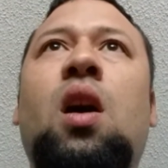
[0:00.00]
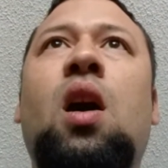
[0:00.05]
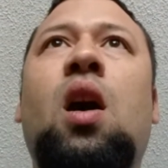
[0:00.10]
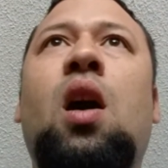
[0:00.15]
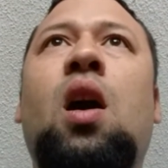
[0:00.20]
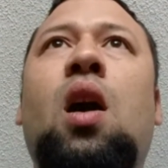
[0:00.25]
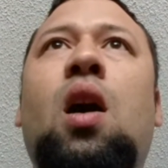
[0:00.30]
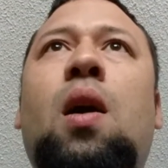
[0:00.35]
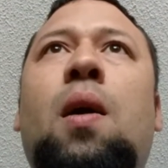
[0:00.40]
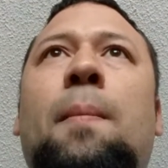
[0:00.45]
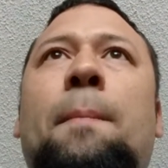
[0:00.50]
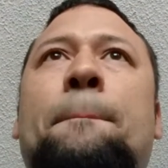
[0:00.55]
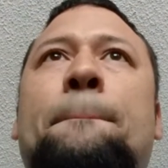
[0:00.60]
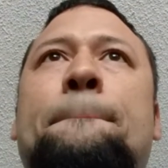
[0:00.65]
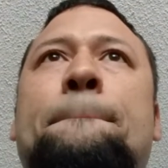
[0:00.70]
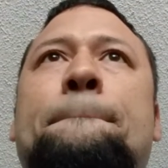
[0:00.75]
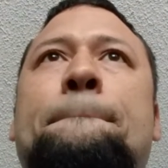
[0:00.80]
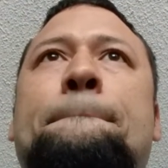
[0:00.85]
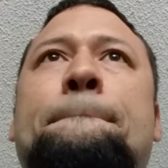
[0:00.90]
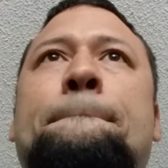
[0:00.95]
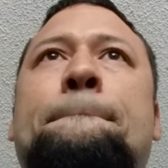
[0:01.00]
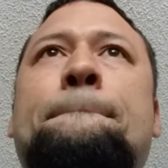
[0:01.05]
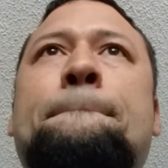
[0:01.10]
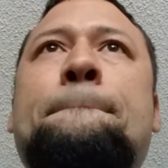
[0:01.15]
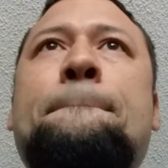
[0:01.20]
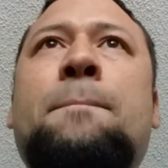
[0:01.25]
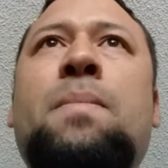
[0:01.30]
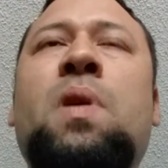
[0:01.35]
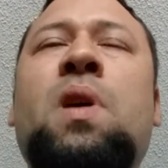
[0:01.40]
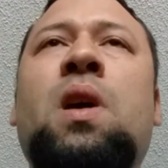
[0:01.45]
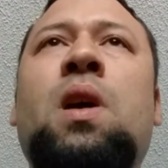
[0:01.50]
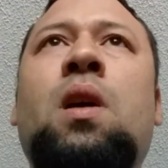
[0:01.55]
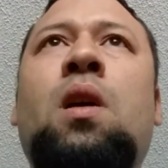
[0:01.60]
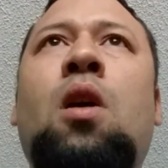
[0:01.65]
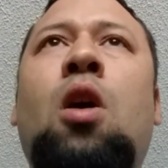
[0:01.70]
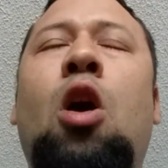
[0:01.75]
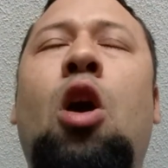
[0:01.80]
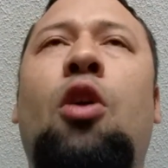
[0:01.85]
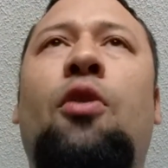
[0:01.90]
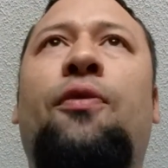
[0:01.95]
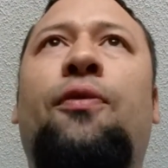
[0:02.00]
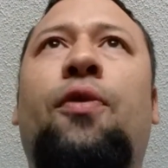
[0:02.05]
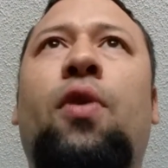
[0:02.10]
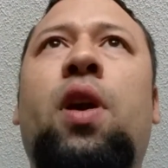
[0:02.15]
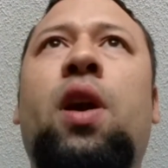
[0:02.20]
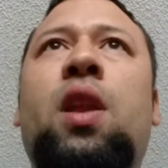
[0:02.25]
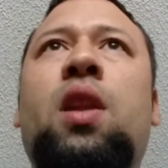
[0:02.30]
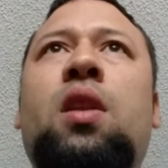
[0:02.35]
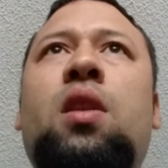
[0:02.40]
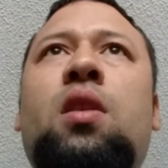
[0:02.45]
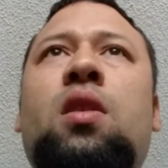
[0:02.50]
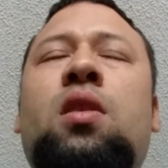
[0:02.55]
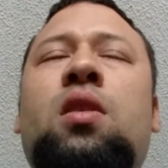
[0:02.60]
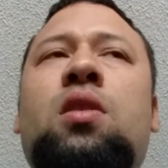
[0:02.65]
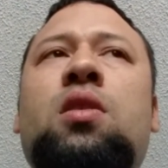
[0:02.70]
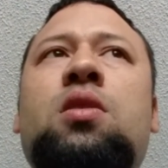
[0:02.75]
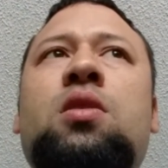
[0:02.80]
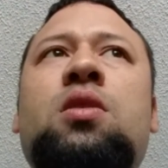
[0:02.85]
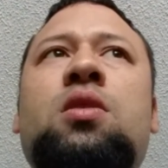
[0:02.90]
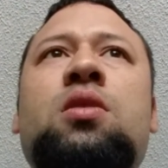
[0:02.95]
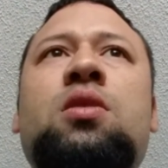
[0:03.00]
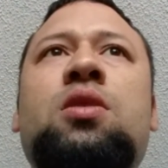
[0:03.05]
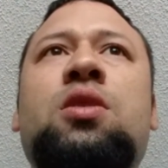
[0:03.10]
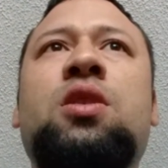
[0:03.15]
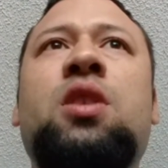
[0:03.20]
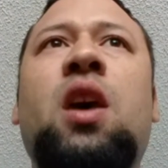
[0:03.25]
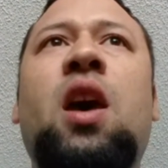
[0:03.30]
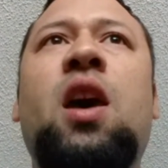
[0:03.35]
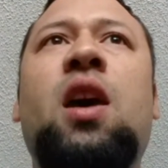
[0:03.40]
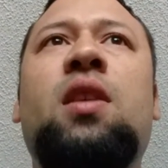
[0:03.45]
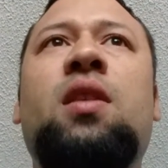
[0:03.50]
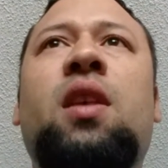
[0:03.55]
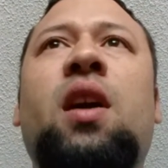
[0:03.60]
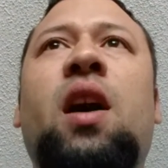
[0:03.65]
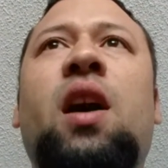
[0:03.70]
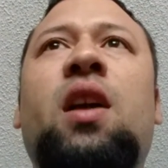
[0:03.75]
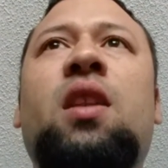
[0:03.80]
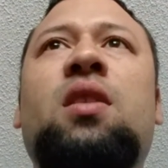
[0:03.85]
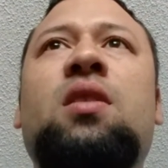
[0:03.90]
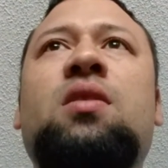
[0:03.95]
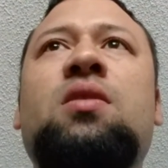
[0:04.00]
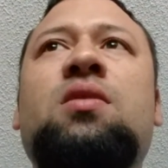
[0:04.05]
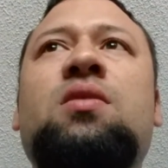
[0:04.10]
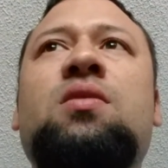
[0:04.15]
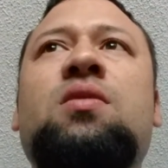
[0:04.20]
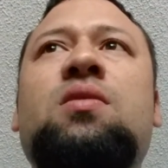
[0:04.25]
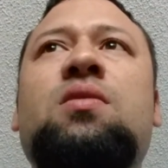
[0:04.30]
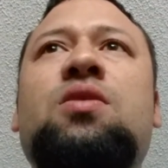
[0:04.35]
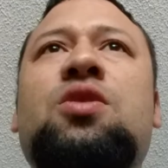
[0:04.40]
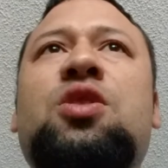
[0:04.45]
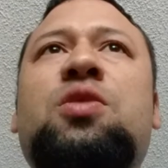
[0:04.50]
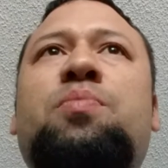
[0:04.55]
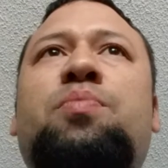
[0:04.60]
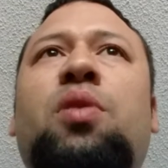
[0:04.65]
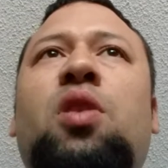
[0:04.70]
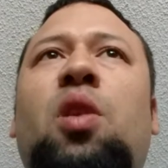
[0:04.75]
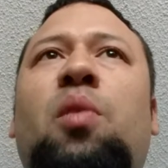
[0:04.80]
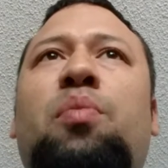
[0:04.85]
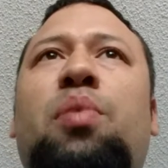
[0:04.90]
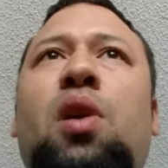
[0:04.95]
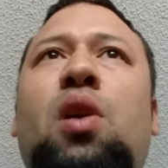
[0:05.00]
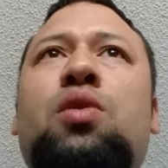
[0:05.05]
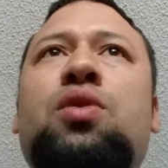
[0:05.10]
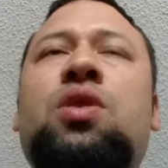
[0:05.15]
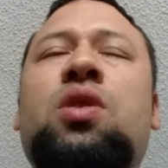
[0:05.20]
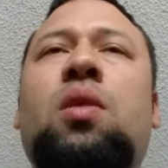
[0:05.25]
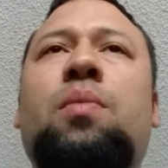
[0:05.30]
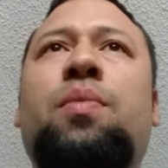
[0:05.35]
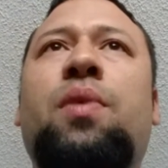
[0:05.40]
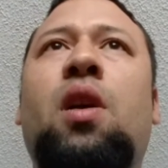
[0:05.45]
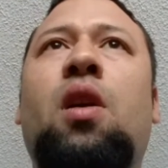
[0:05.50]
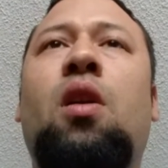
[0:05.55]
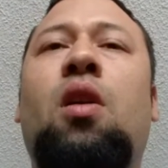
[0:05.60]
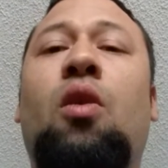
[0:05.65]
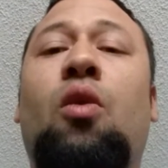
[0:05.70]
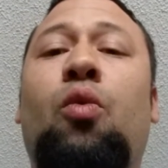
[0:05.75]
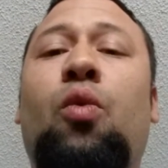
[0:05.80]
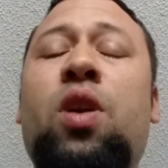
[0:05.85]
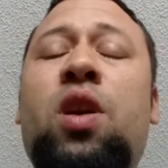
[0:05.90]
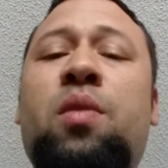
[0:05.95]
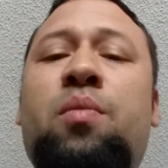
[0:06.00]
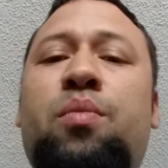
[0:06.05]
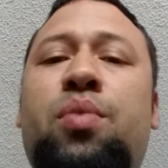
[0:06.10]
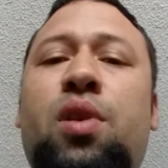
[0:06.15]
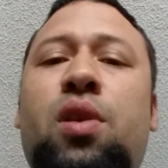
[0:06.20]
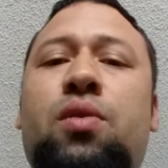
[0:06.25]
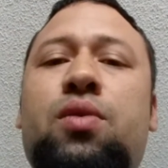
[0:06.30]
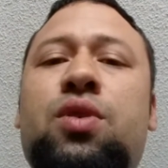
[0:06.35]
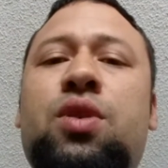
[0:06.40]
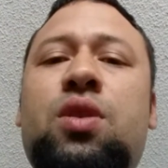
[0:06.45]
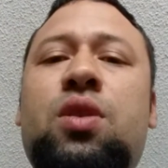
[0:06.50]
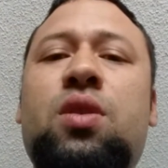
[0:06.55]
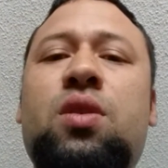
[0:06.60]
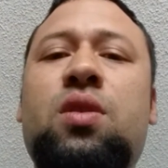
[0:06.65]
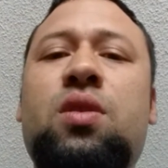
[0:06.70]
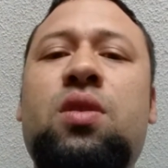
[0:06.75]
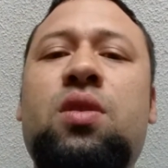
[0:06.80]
her friend saying that she put a post up there, a written post,